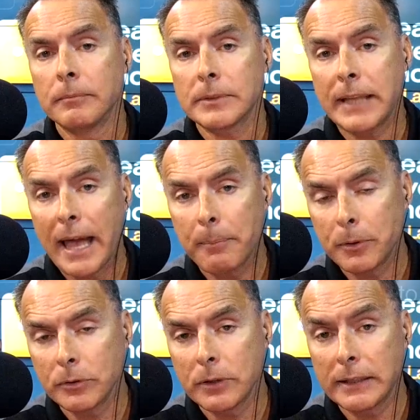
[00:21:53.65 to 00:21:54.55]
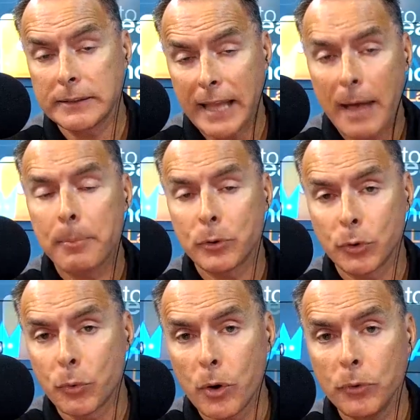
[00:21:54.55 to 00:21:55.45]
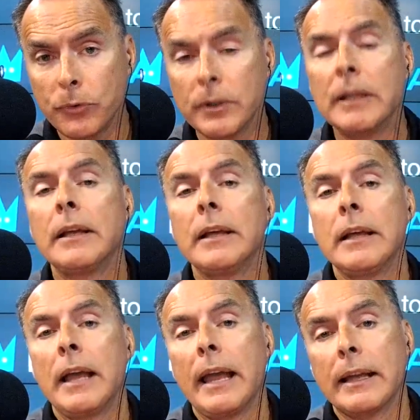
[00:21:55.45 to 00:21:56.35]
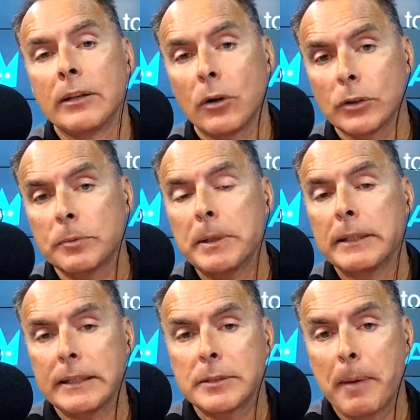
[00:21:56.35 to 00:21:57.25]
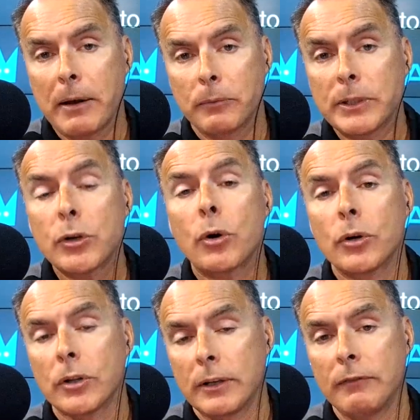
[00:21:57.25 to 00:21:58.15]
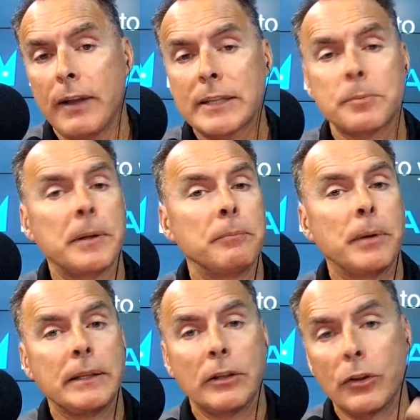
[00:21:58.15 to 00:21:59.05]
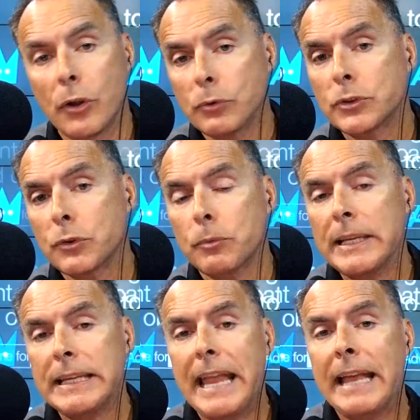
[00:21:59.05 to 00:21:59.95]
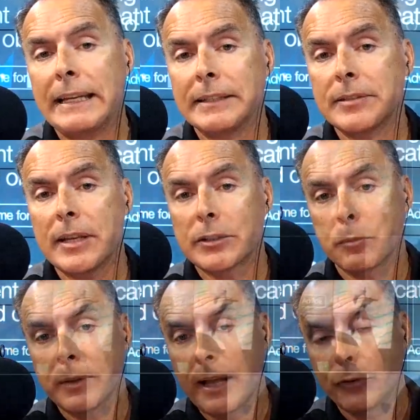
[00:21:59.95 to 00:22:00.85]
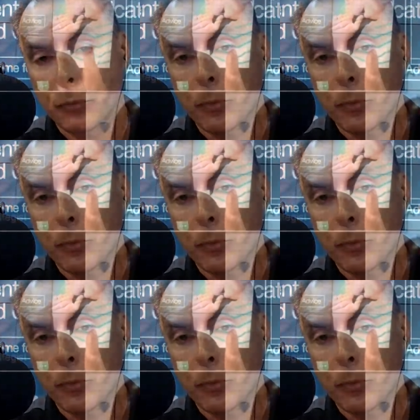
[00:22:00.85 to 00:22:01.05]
It's capital growth. And ultimately, it's about return on investment. But those three can't exist without the